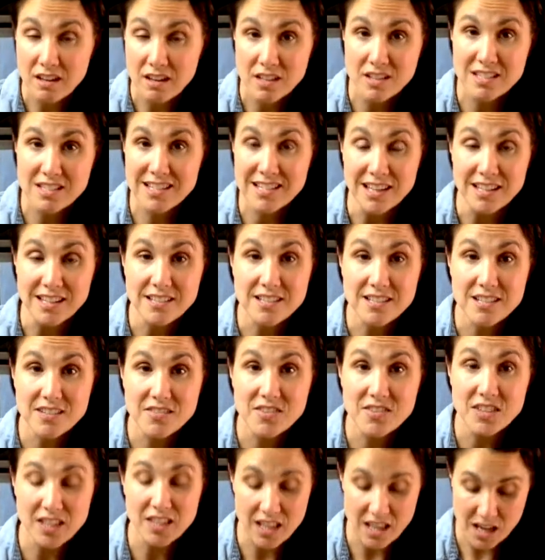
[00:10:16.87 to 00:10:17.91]
zest of
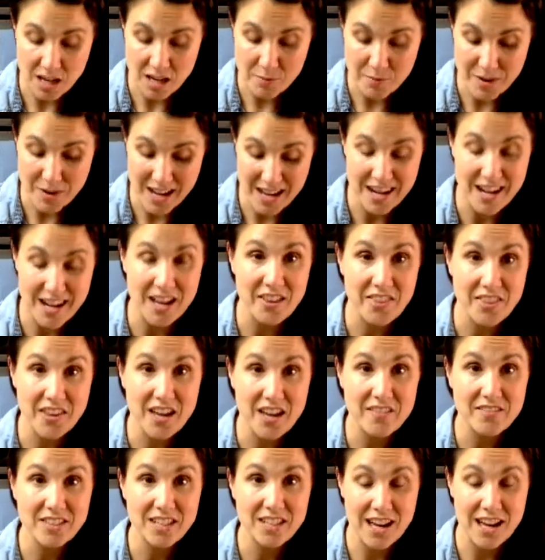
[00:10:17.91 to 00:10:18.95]
the lime, and now the
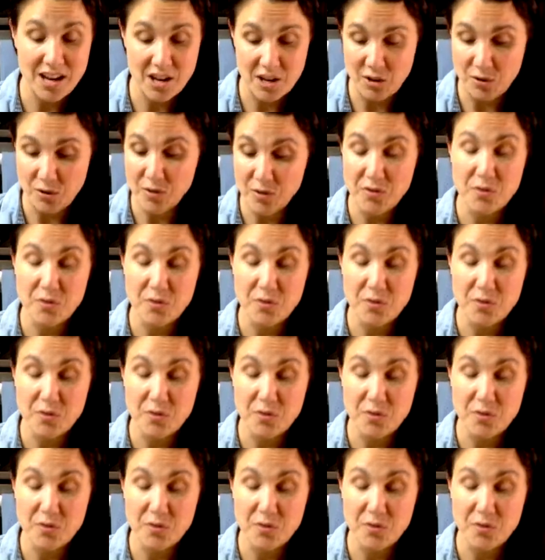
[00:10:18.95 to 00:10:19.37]
avocado.